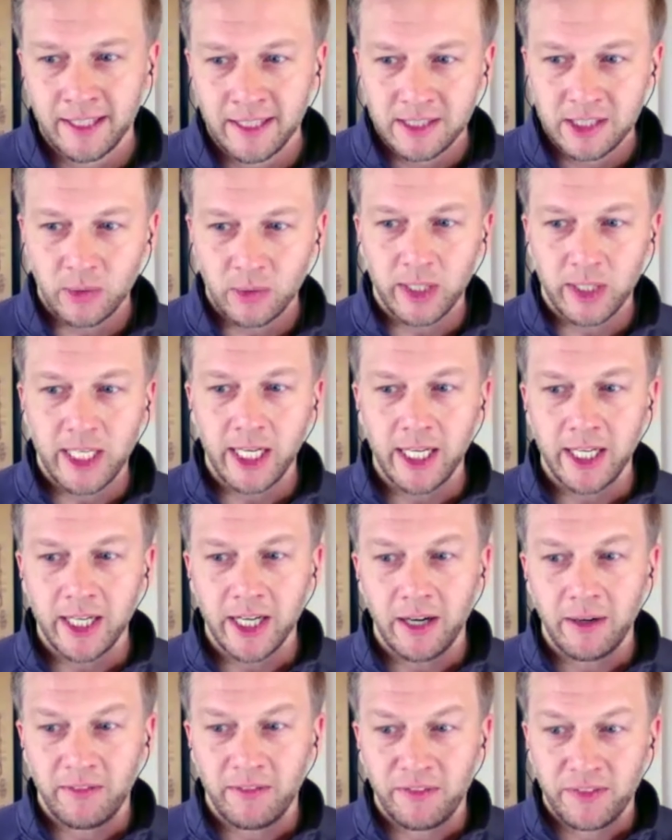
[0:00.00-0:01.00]
we're kicking
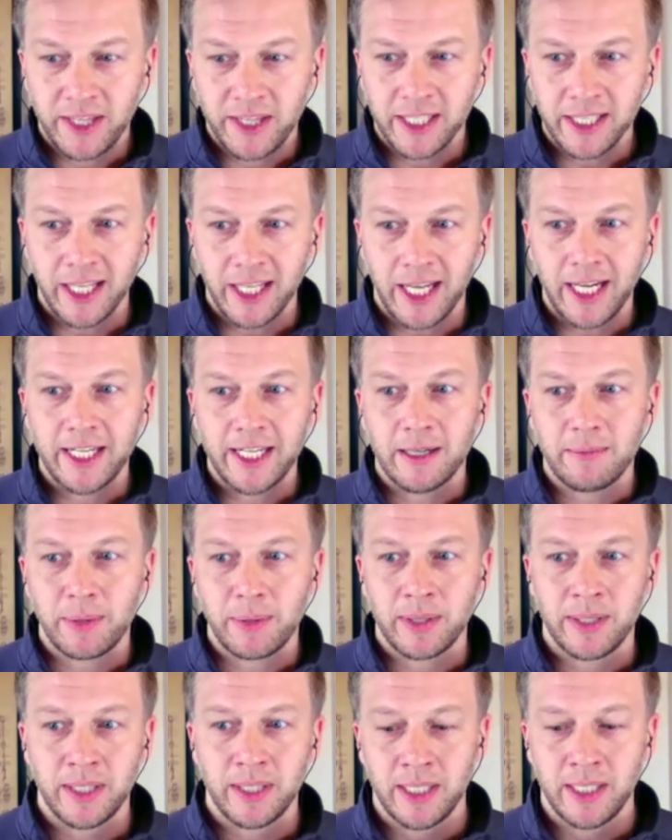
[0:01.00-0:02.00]
off the lineup
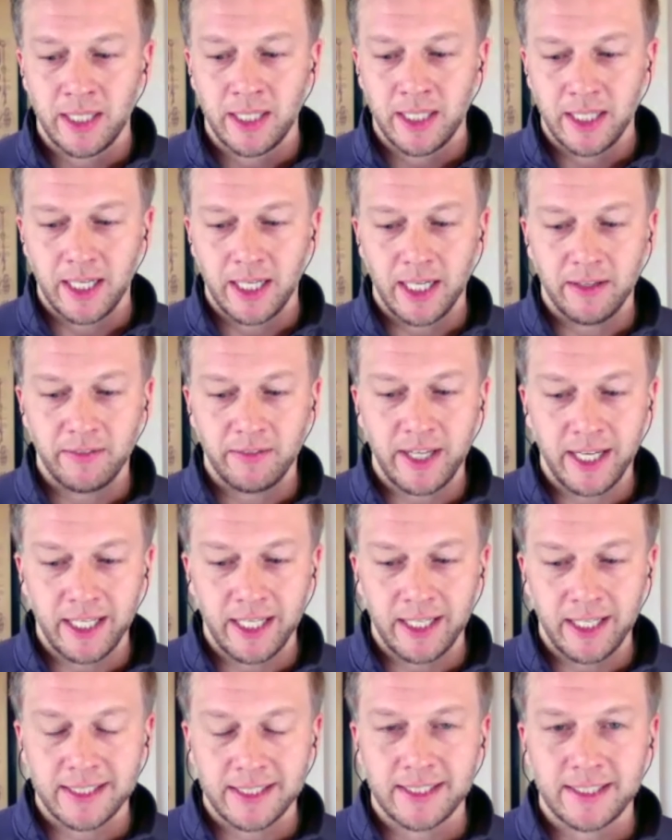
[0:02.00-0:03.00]
of kind
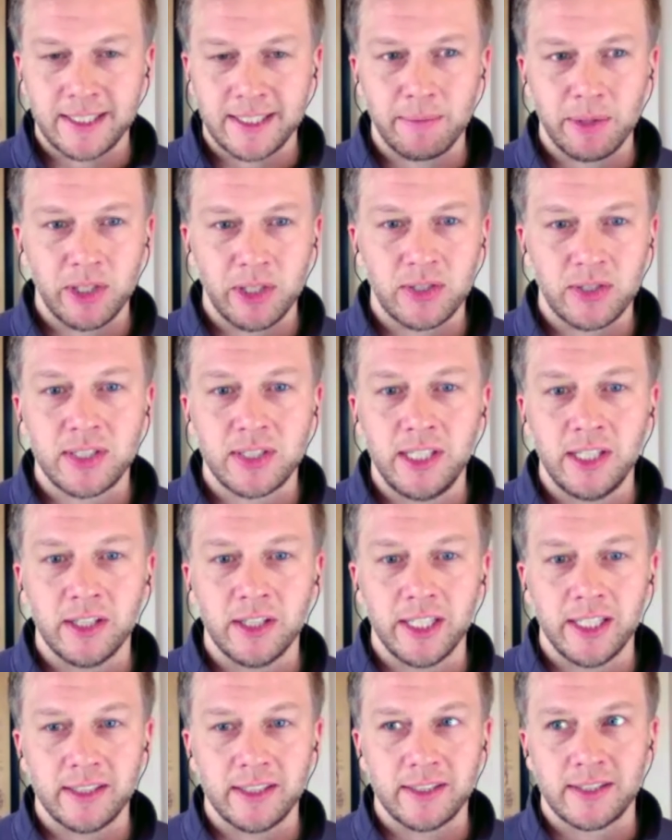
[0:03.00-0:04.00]
of the summer
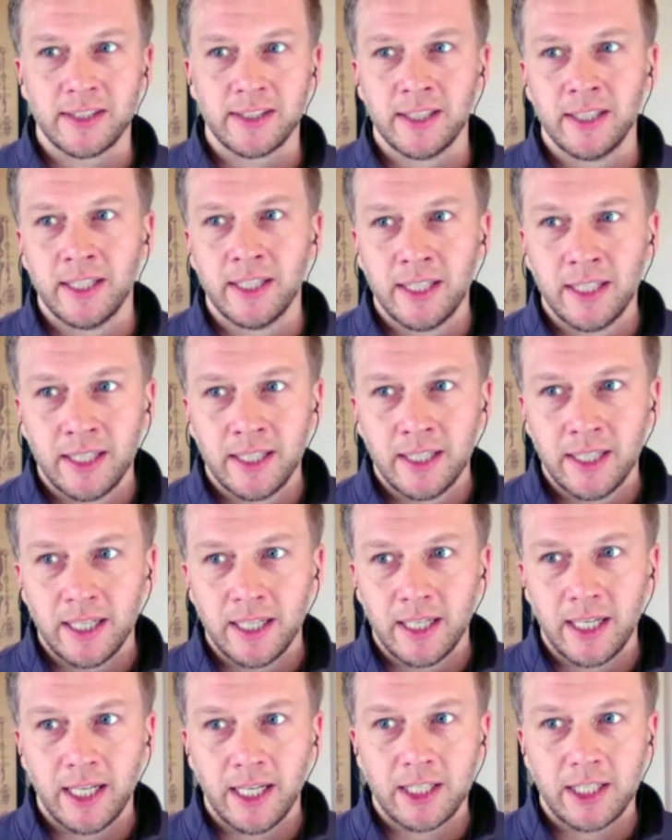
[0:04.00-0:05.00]
series,
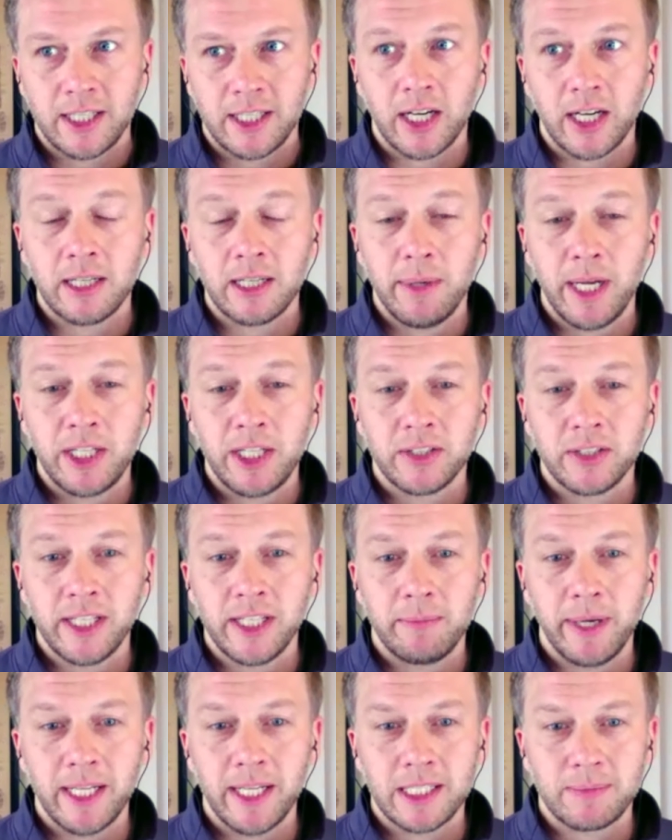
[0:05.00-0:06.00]
talking Major League
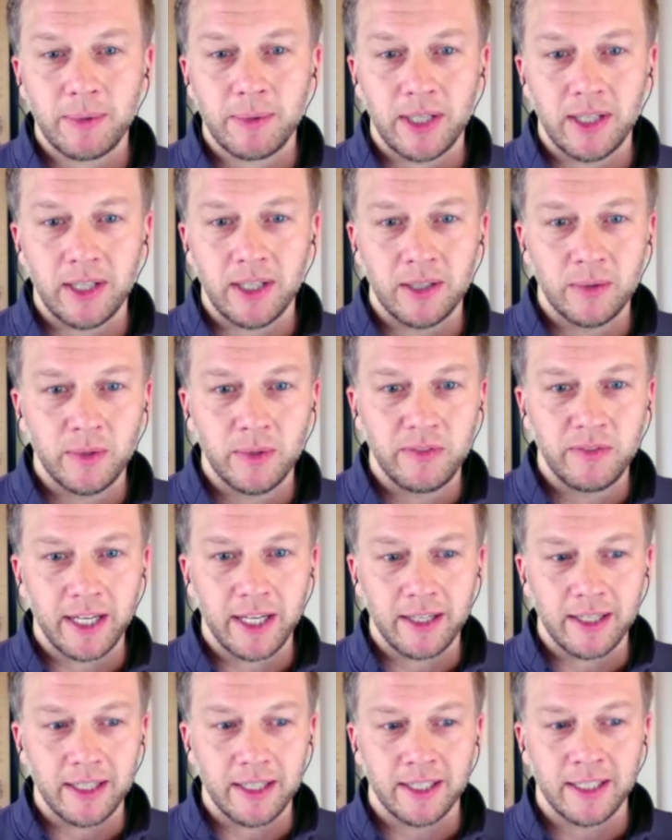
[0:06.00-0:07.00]
Baseball. We've
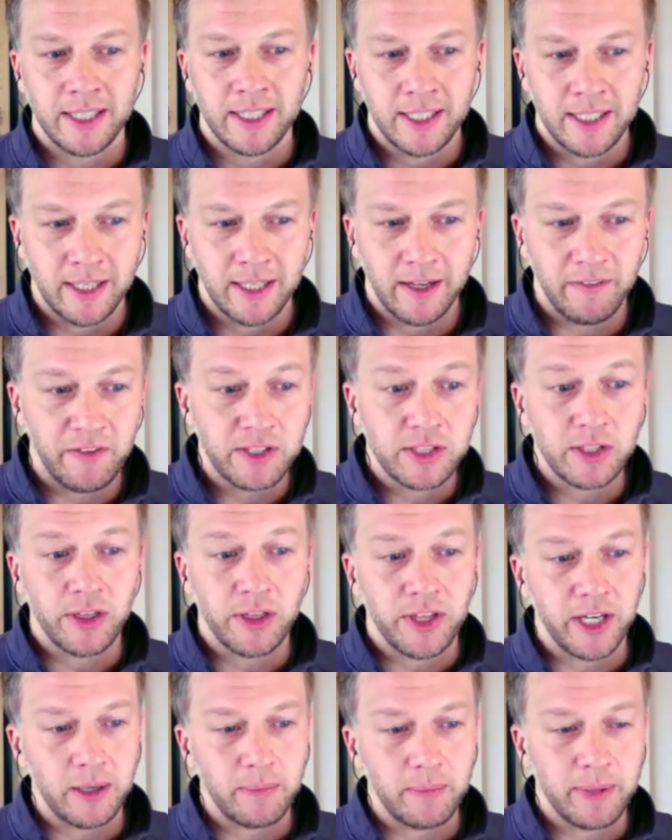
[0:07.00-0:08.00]
got a physical
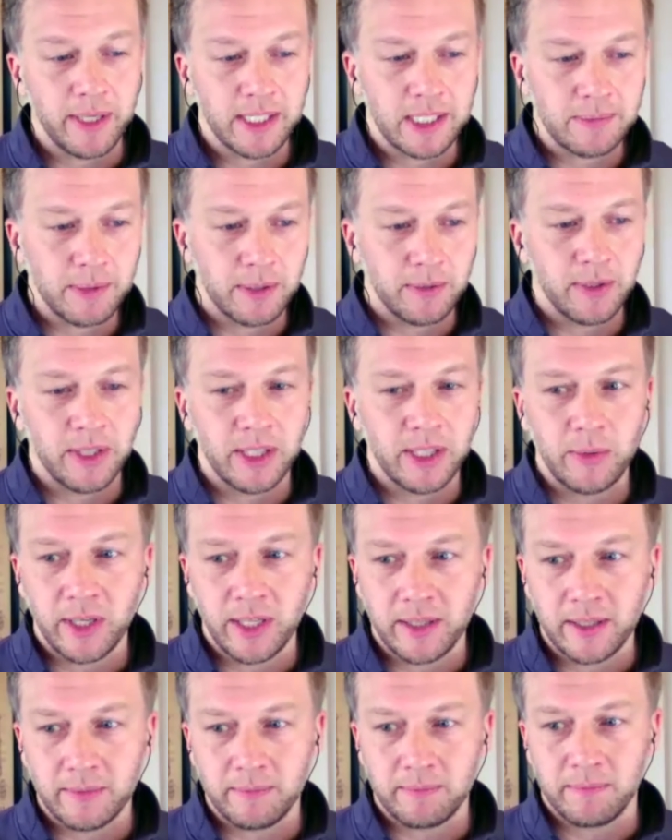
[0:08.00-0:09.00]
therapist, but really one
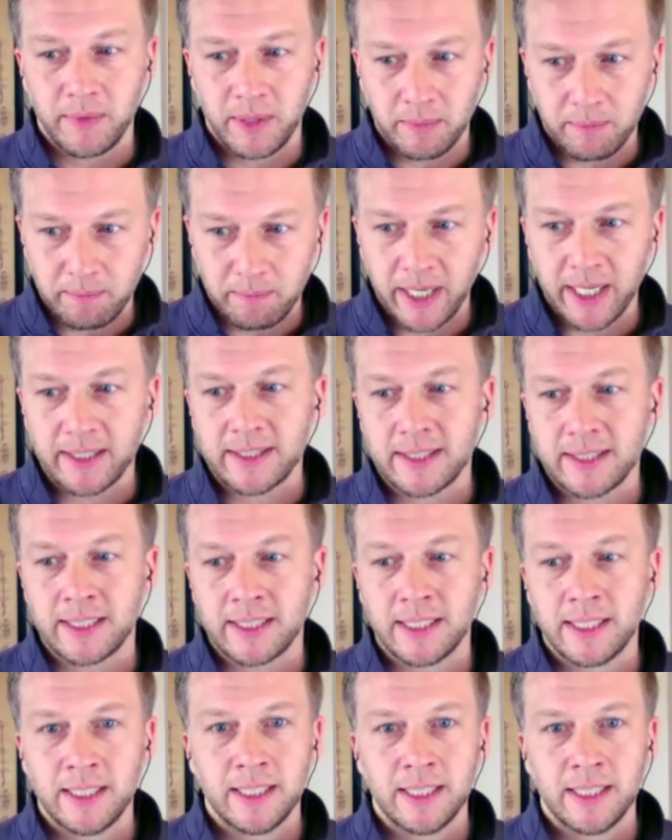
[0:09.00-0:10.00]
of the best